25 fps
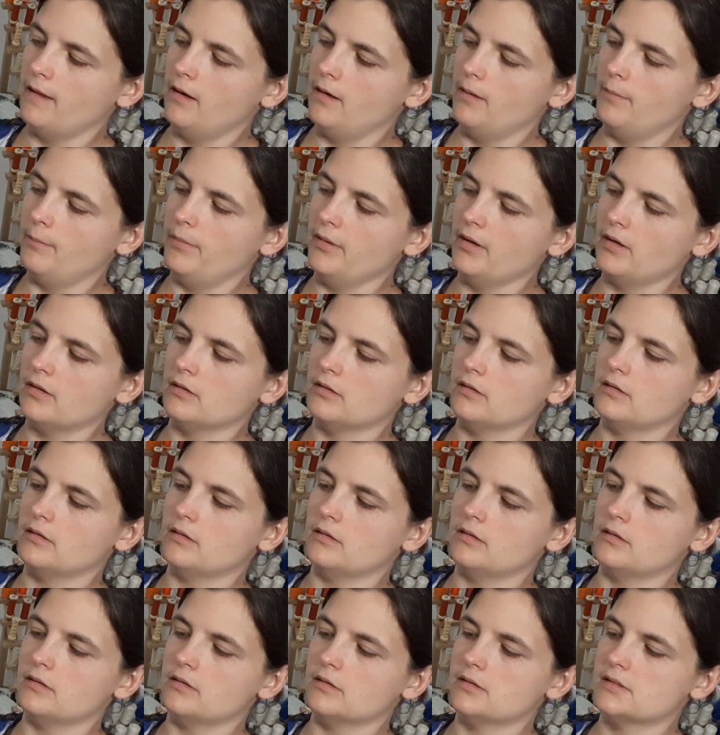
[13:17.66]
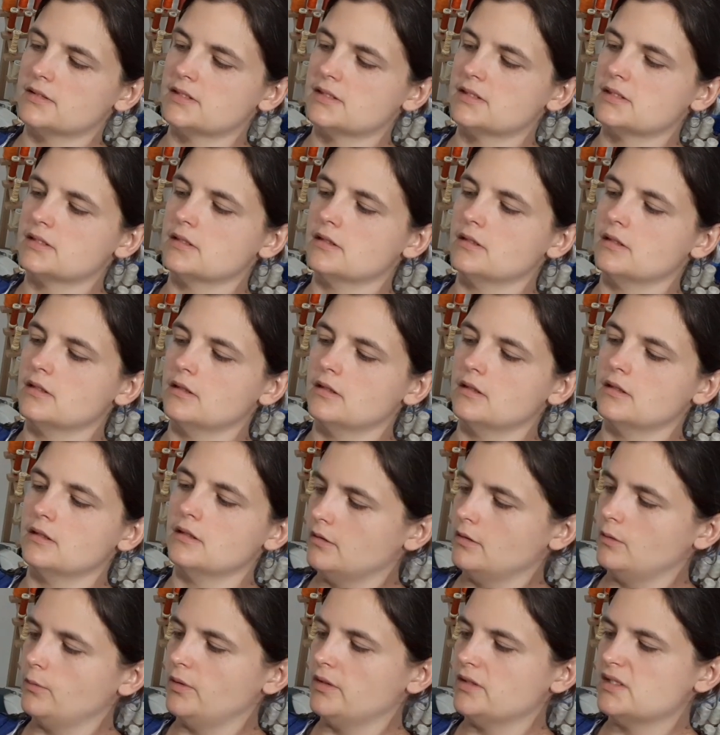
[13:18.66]
buckles
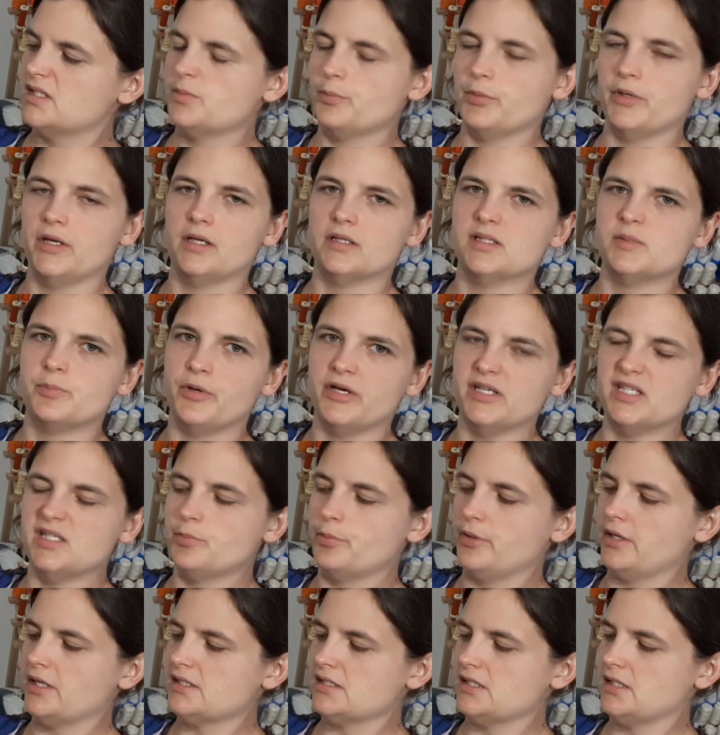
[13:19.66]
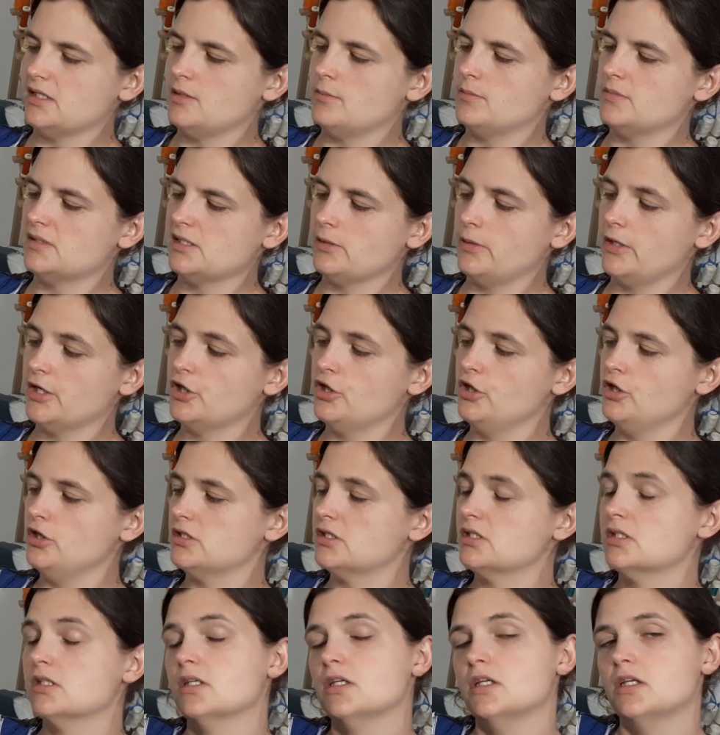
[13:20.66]
with springs, press springs in them, so I could
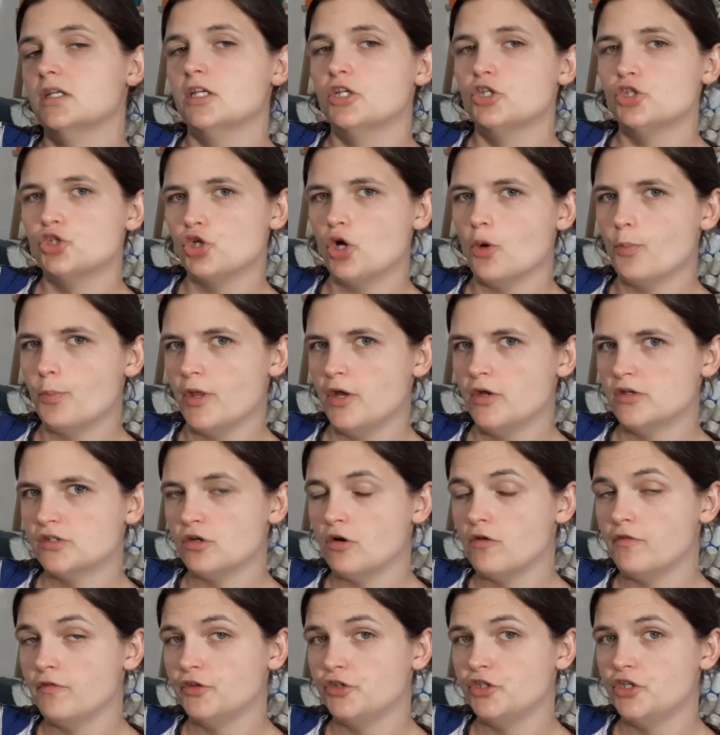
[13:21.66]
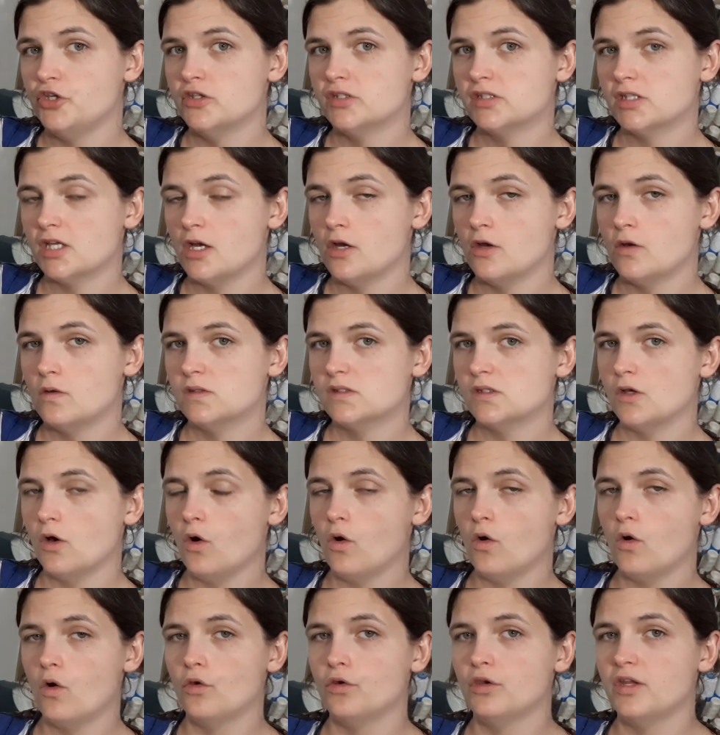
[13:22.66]
chop those off and use those
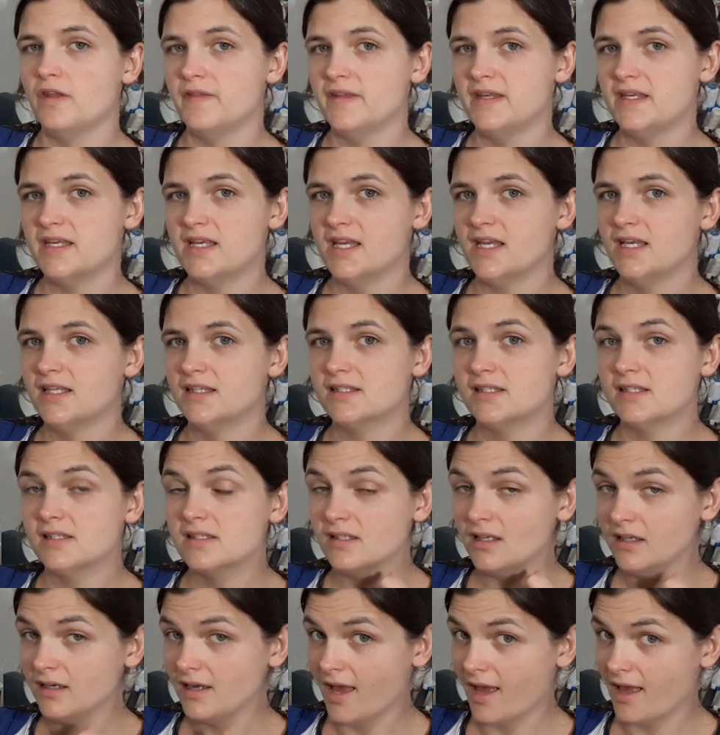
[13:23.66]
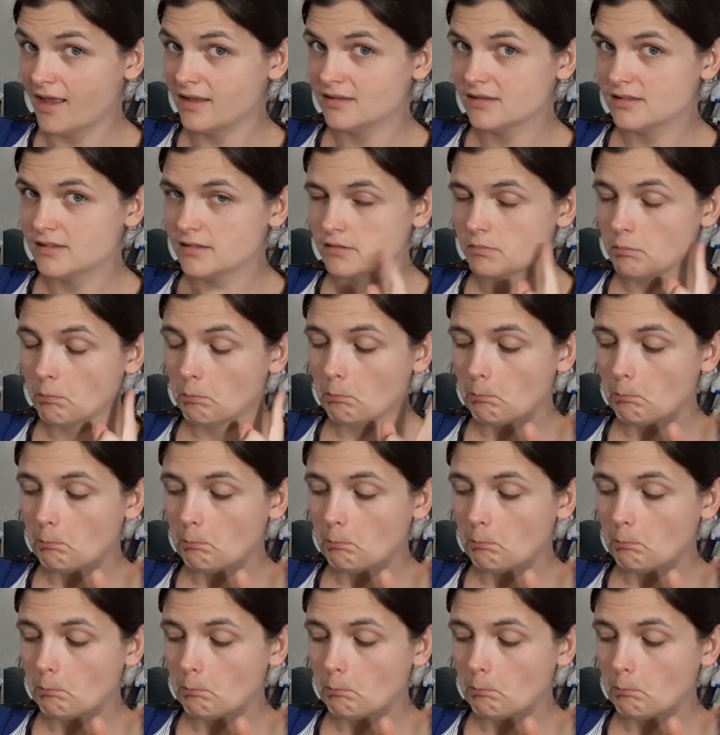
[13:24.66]
on the kids' sun hats.